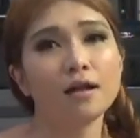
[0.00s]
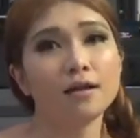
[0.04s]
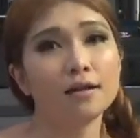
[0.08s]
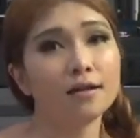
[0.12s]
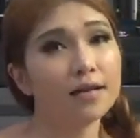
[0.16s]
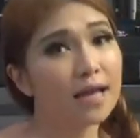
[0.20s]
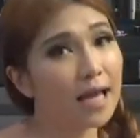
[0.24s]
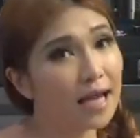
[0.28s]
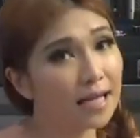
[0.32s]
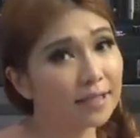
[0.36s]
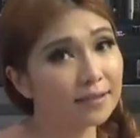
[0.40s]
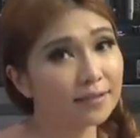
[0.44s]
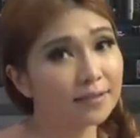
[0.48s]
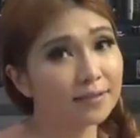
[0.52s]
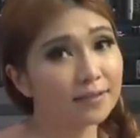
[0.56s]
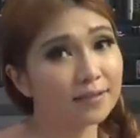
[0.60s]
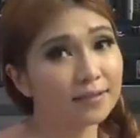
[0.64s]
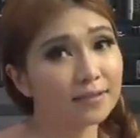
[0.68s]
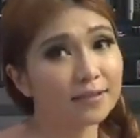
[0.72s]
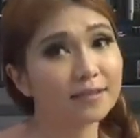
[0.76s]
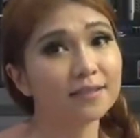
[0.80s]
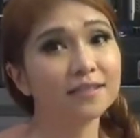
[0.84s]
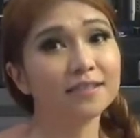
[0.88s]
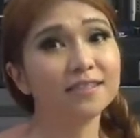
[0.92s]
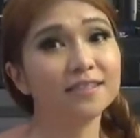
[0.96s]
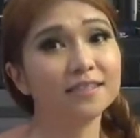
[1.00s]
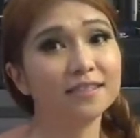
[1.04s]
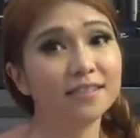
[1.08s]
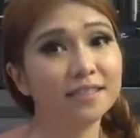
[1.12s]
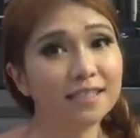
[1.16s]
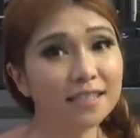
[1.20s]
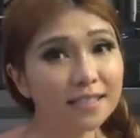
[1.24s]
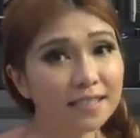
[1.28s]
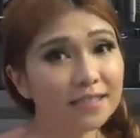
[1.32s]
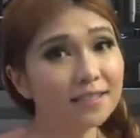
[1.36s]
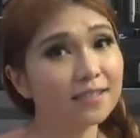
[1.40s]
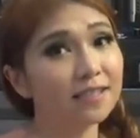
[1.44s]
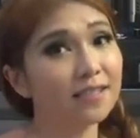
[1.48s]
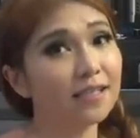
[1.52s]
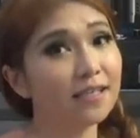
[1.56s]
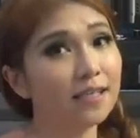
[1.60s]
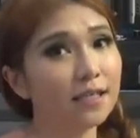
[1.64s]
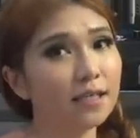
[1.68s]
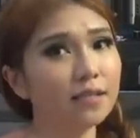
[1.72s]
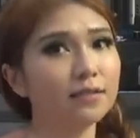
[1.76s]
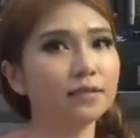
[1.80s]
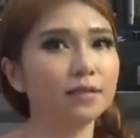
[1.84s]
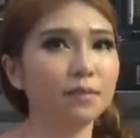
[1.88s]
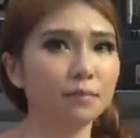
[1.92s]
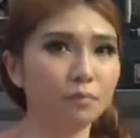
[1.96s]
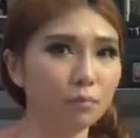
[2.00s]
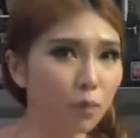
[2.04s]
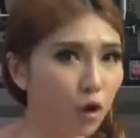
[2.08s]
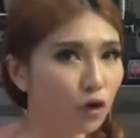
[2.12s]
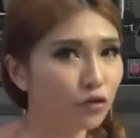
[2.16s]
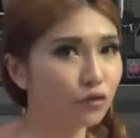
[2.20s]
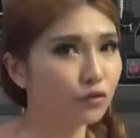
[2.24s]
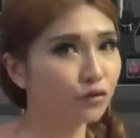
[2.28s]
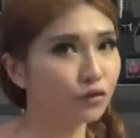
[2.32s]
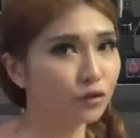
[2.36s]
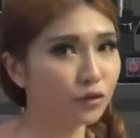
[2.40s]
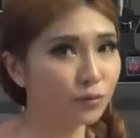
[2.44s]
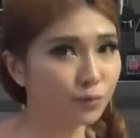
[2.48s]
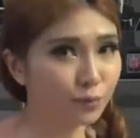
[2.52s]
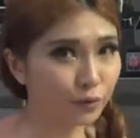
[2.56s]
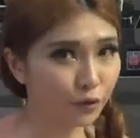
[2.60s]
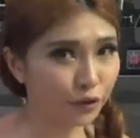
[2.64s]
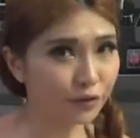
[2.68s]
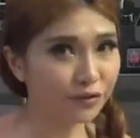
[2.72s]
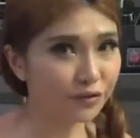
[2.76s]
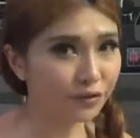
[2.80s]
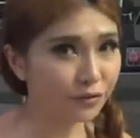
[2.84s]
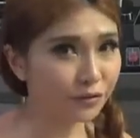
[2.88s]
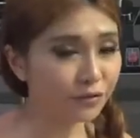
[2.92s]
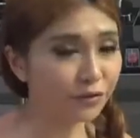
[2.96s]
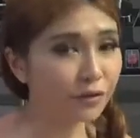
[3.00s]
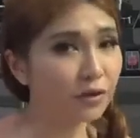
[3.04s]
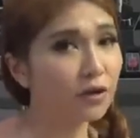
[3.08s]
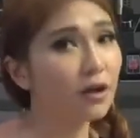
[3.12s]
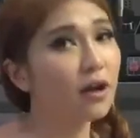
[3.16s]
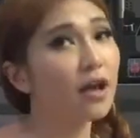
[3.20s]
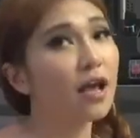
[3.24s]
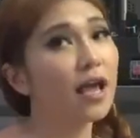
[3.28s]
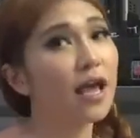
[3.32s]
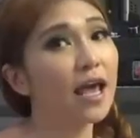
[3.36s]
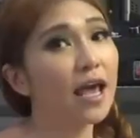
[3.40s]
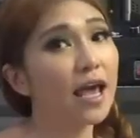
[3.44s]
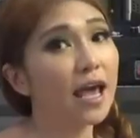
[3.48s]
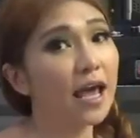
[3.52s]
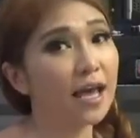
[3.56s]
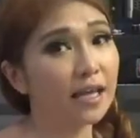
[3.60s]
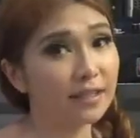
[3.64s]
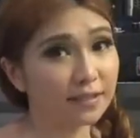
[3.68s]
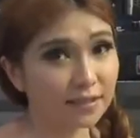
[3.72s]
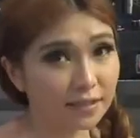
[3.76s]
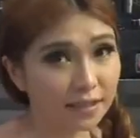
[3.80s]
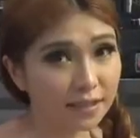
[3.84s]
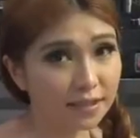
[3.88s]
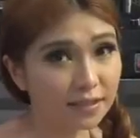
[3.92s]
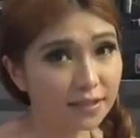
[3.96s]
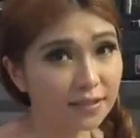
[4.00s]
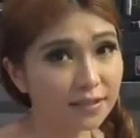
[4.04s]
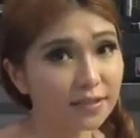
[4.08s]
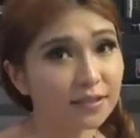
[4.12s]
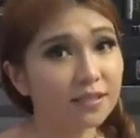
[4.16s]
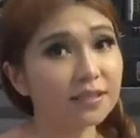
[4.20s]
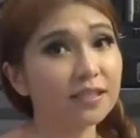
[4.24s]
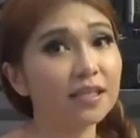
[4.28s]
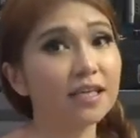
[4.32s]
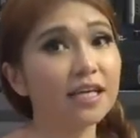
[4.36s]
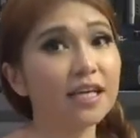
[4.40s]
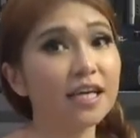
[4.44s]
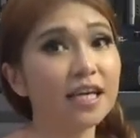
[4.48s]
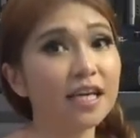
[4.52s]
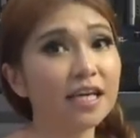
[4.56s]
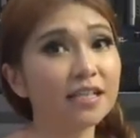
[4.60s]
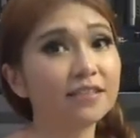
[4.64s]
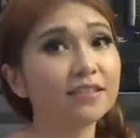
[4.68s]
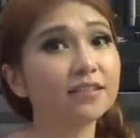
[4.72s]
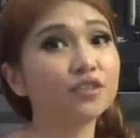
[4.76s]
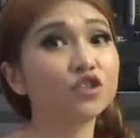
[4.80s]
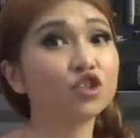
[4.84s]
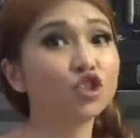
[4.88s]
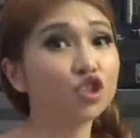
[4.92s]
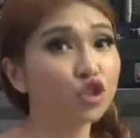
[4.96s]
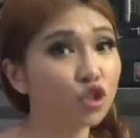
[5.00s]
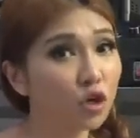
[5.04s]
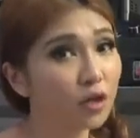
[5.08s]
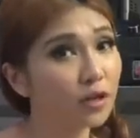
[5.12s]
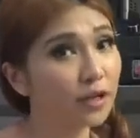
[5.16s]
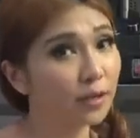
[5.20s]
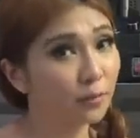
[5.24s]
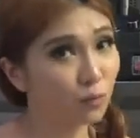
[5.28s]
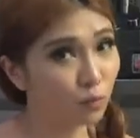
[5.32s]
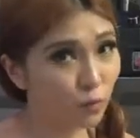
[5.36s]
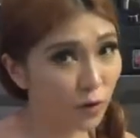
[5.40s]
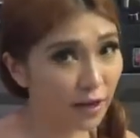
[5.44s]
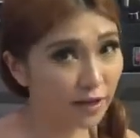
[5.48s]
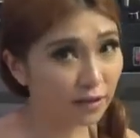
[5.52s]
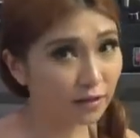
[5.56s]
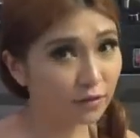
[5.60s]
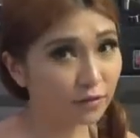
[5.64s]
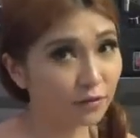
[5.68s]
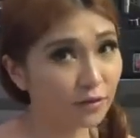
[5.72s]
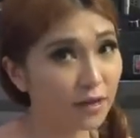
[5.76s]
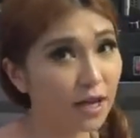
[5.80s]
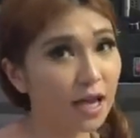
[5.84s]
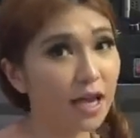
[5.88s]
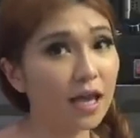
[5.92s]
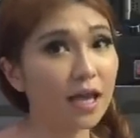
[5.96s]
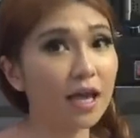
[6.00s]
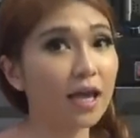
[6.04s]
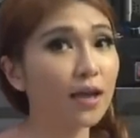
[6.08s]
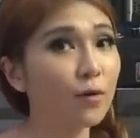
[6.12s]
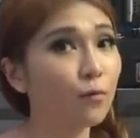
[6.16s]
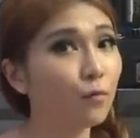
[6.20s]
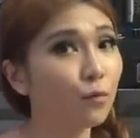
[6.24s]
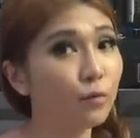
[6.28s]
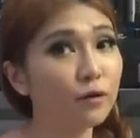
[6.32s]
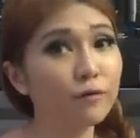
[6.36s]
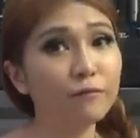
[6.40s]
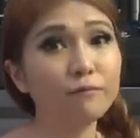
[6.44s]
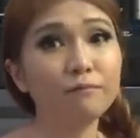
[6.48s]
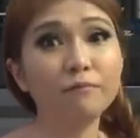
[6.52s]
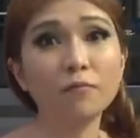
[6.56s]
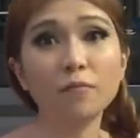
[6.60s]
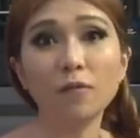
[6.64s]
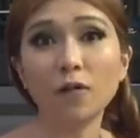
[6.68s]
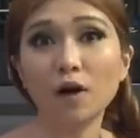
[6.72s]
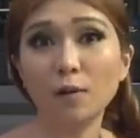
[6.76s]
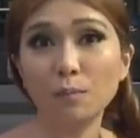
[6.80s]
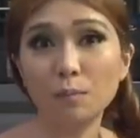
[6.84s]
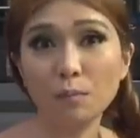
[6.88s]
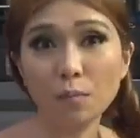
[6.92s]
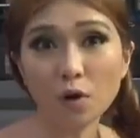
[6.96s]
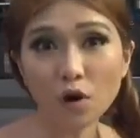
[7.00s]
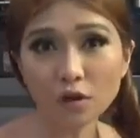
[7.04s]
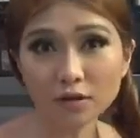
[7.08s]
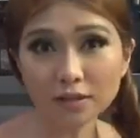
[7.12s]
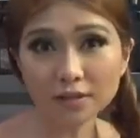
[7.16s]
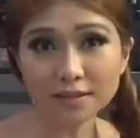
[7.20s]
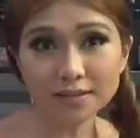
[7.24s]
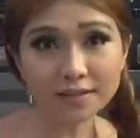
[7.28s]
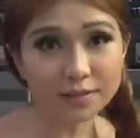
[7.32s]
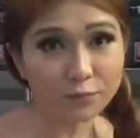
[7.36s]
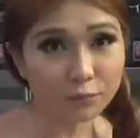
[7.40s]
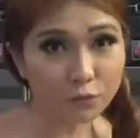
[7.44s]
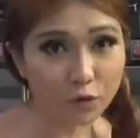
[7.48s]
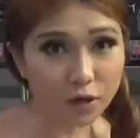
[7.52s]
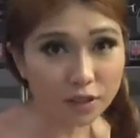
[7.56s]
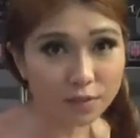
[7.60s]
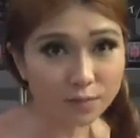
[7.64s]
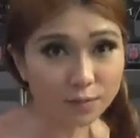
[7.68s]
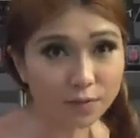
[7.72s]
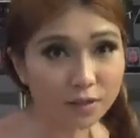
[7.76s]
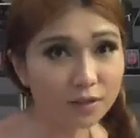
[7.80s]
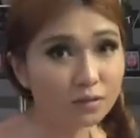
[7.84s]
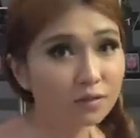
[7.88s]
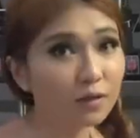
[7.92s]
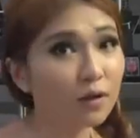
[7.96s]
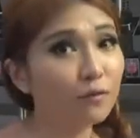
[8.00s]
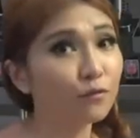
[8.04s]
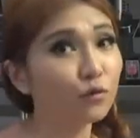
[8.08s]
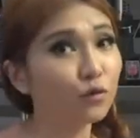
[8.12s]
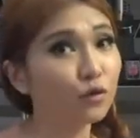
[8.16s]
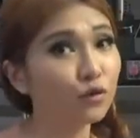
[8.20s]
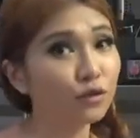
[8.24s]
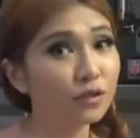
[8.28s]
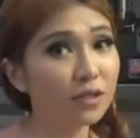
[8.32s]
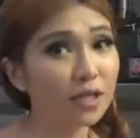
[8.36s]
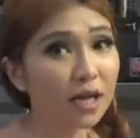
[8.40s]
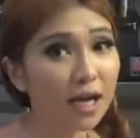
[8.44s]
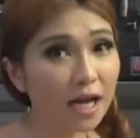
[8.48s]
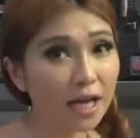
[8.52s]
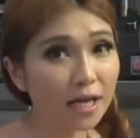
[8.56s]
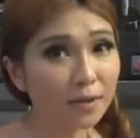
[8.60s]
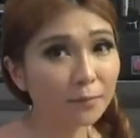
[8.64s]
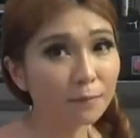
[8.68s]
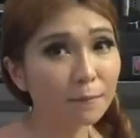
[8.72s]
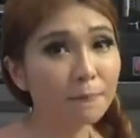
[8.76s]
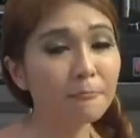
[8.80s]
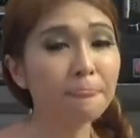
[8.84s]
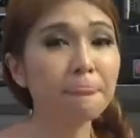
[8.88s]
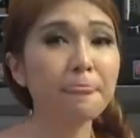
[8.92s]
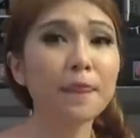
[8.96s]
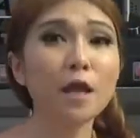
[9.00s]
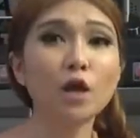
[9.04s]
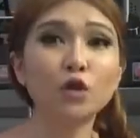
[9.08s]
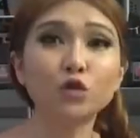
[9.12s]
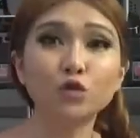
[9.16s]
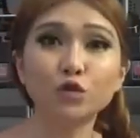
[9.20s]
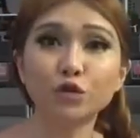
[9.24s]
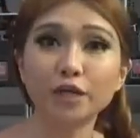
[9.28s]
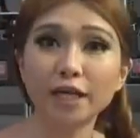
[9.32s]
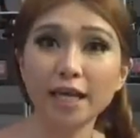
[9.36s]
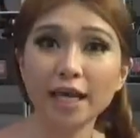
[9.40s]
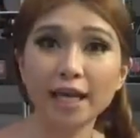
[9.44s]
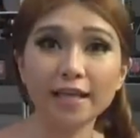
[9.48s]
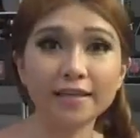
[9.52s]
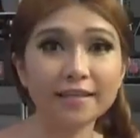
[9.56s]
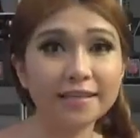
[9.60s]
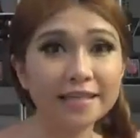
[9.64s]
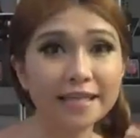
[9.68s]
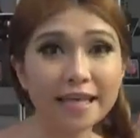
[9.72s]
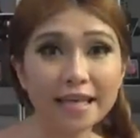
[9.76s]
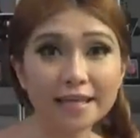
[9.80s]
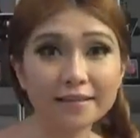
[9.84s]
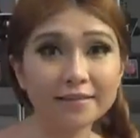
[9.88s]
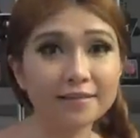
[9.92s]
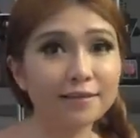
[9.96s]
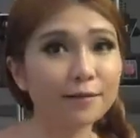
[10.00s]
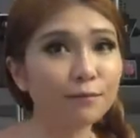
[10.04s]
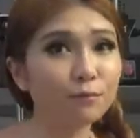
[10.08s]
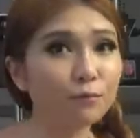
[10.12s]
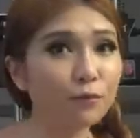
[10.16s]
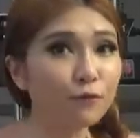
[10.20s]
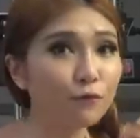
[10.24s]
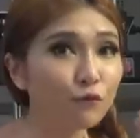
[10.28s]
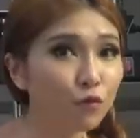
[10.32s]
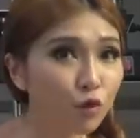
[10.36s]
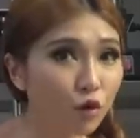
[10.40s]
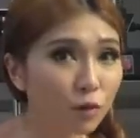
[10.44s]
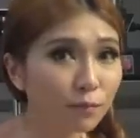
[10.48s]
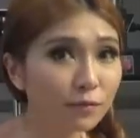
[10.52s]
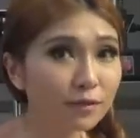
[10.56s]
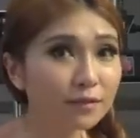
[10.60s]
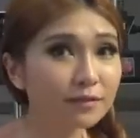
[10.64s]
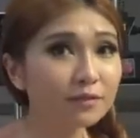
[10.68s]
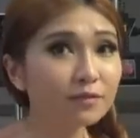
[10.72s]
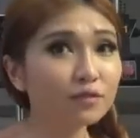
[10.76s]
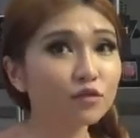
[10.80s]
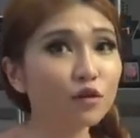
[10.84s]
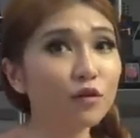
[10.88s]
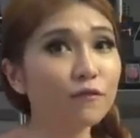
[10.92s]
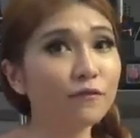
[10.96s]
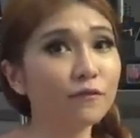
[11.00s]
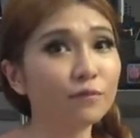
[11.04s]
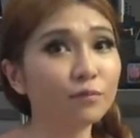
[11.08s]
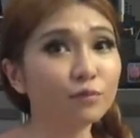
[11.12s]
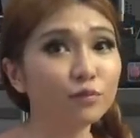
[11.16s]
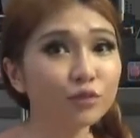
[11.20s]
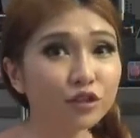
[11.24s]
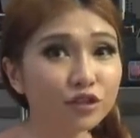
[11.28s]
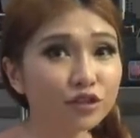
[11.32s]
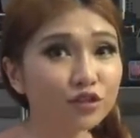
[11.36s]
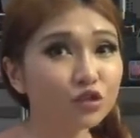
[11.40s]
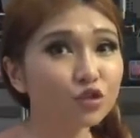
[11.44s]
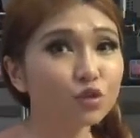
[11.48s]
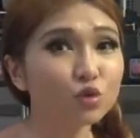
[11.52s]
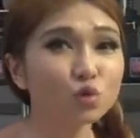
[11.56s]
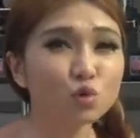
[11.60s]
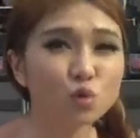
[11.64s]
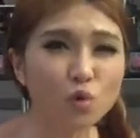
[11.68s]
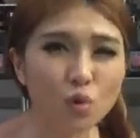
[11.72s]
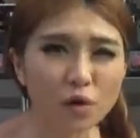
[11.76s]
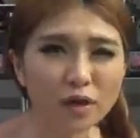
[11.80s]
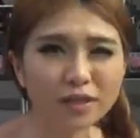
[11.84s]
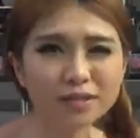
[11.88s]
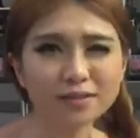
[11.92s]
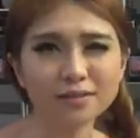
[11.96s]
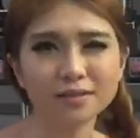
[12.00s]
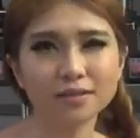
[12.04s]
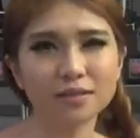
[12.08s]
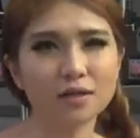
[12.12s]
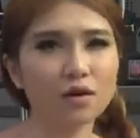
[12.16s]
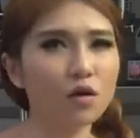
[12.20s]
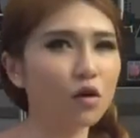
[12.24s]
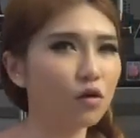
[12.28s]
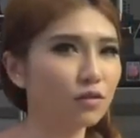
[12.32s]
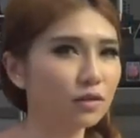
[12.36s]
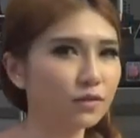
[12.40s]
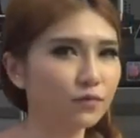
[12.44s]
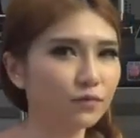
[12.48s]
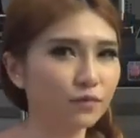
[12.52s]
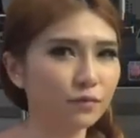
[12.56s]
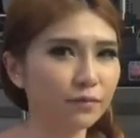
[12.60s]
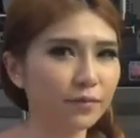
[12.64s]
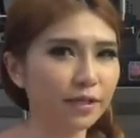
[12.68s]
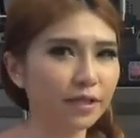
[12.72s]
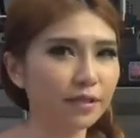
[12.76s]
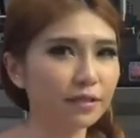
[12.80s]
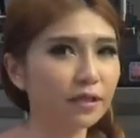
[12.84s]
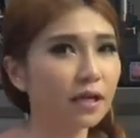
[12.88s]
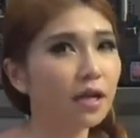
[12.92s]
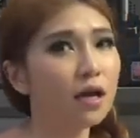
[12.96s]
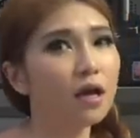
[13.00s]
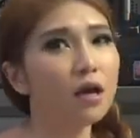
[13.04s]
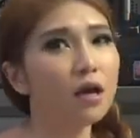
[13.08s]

Last, this is a modest printer. As is, it's a solid value. With a modest investment of your time, you can get the performance of a printer twice the cost from it.